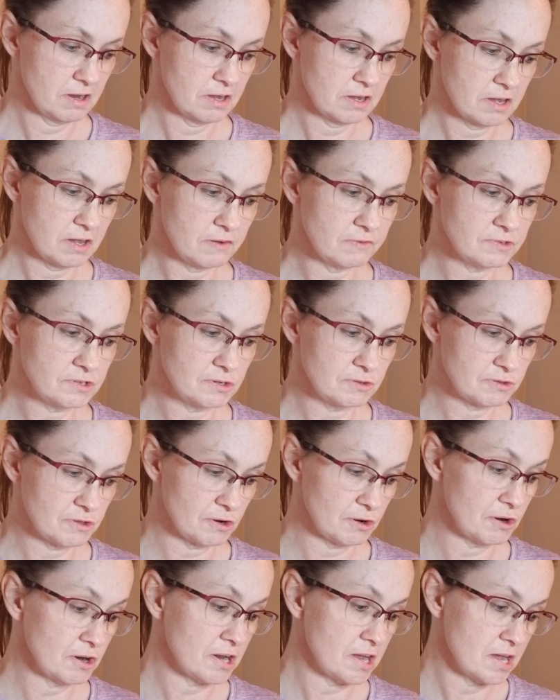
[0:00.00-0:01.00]
Gives you
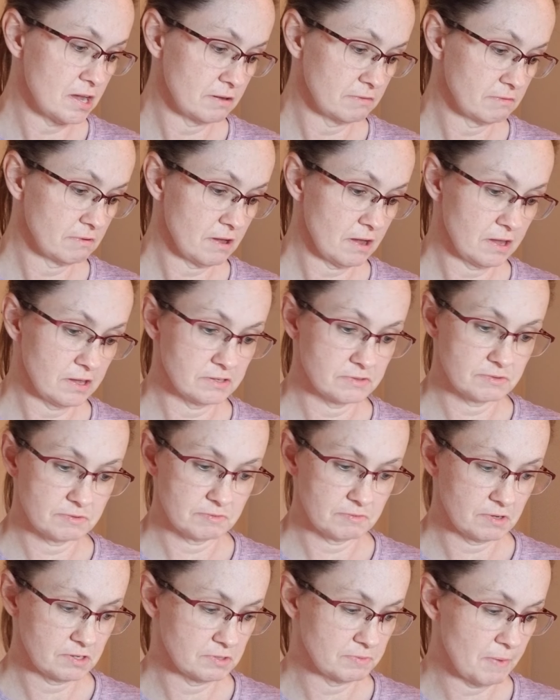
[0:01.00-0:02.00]
30
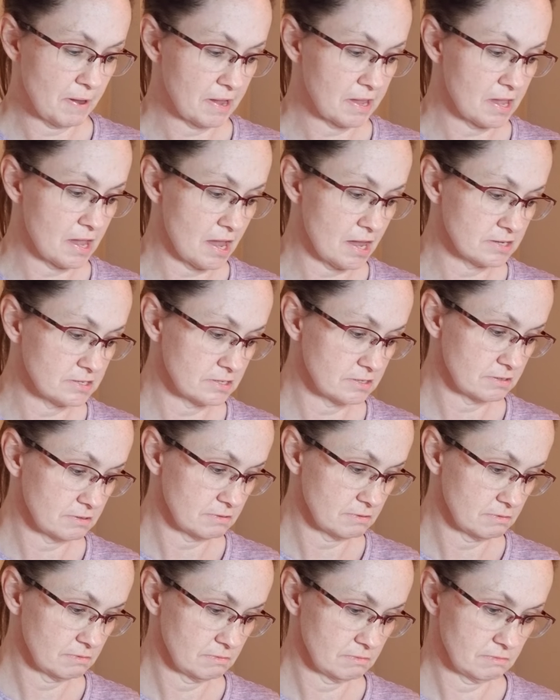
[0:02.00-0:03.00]
is my guess.
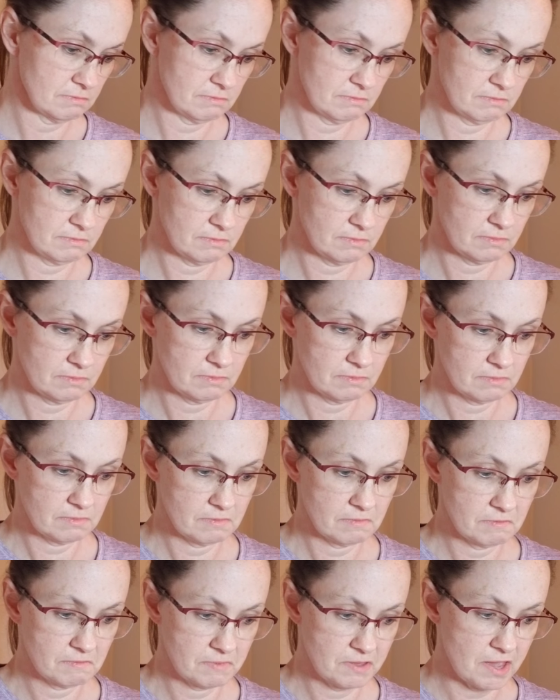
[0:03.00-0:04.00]

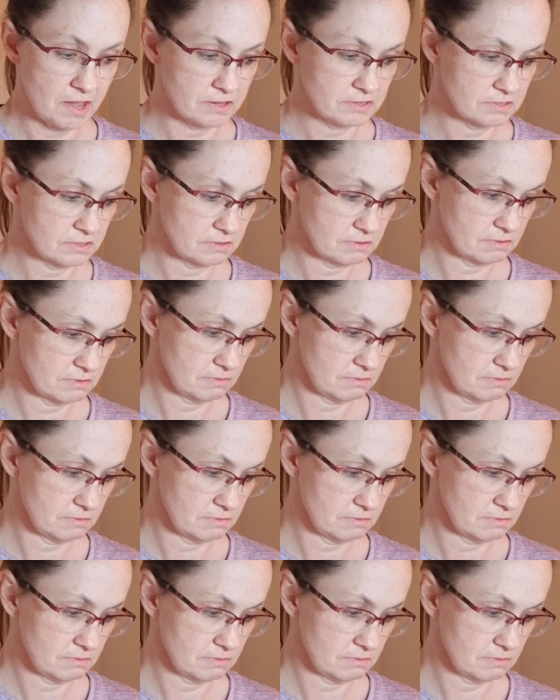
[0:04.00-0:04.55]
Yes.